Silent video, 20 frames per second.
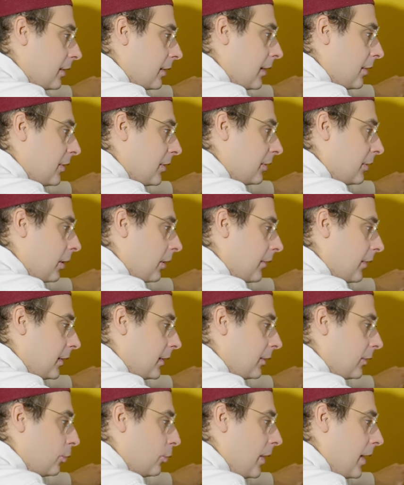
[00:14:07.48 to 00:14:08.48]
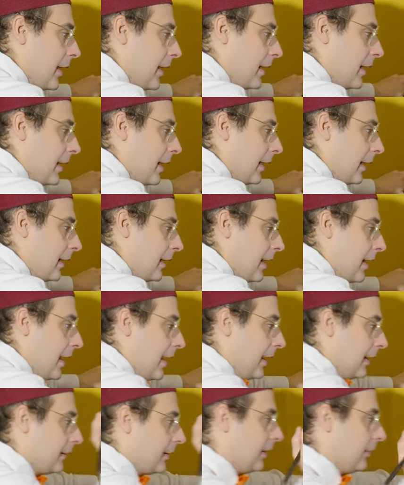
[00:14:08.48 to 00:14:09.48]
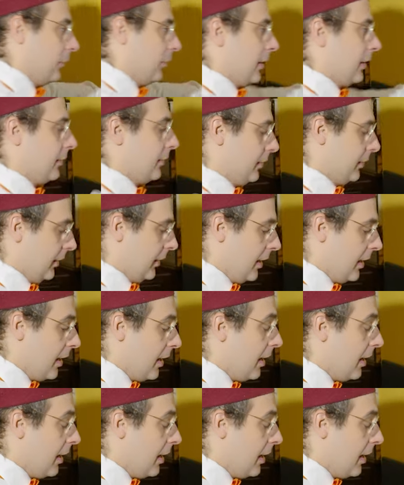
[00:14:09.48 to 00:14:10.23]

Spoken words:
Resolving this way, 9-8, as you can see.